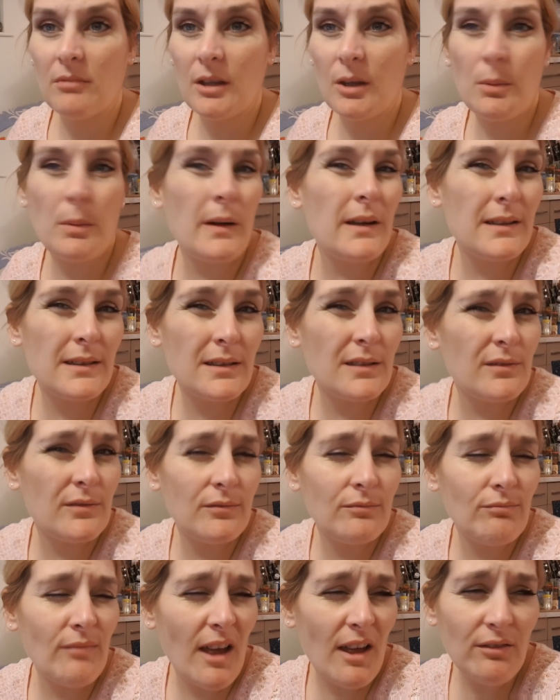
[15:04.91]
quiz of
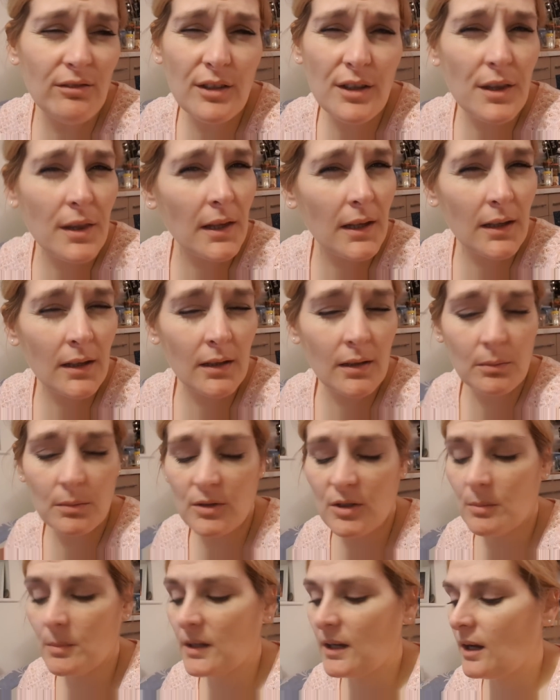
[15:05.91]
everything with Jimmy